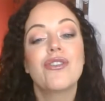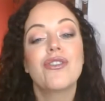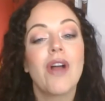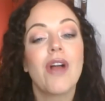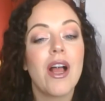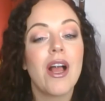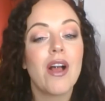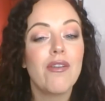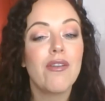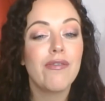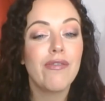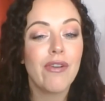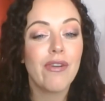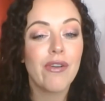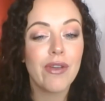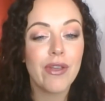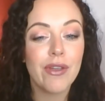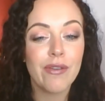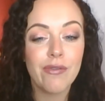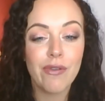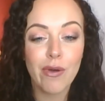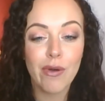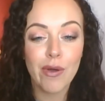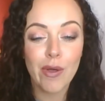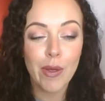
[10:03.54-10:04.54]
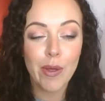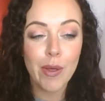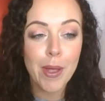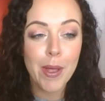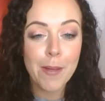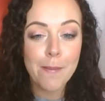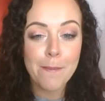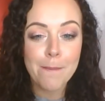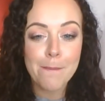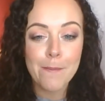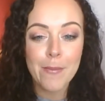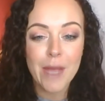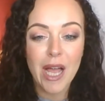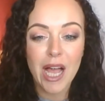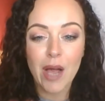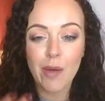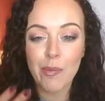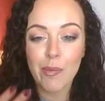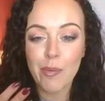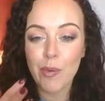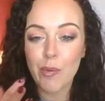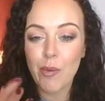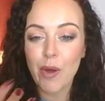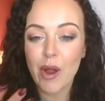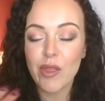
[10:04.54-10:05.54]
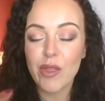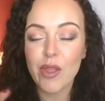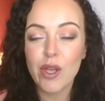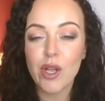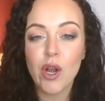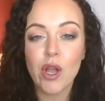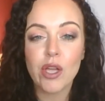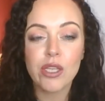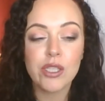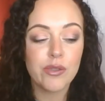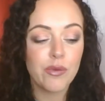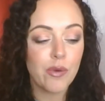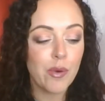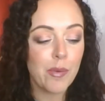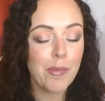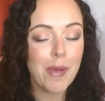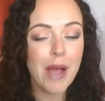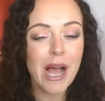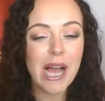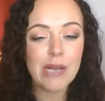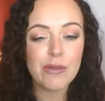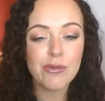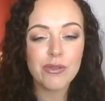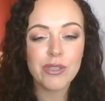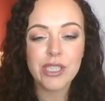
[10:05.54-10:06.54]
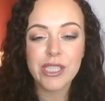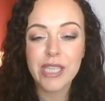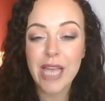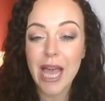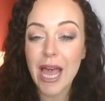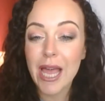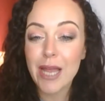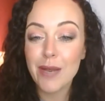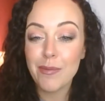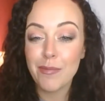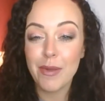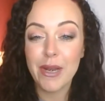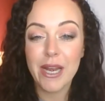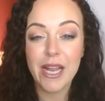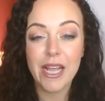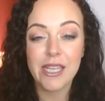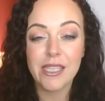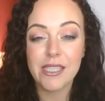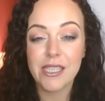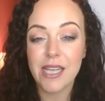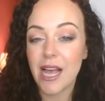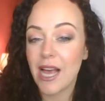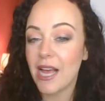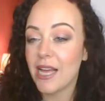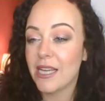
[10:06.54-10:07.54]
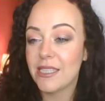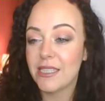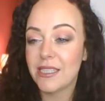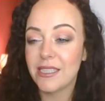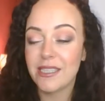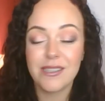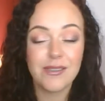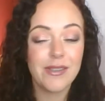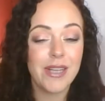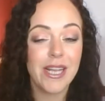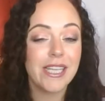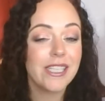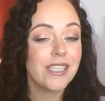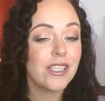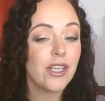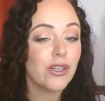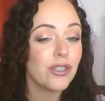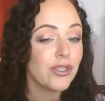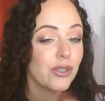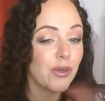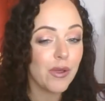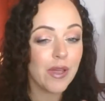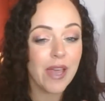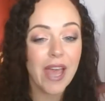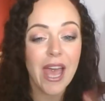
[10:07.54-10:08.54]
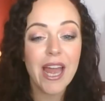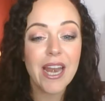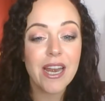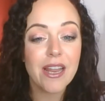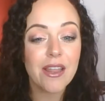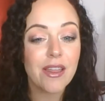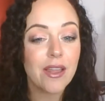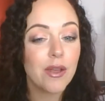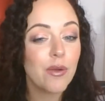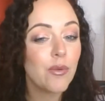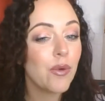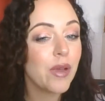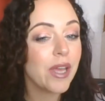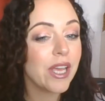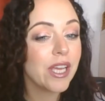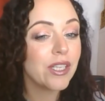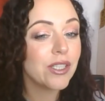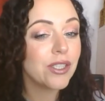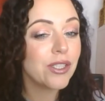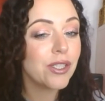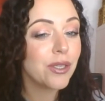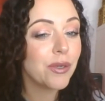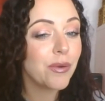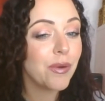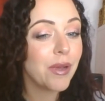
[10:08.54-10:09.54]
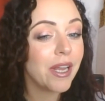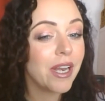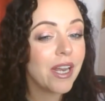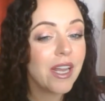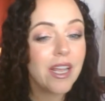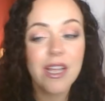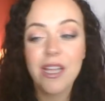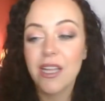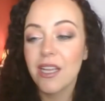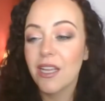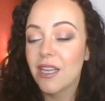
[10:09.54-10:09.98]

to try on for you. I've been wearing the gloss for about 10 minutes and it's not doing anything weird to it.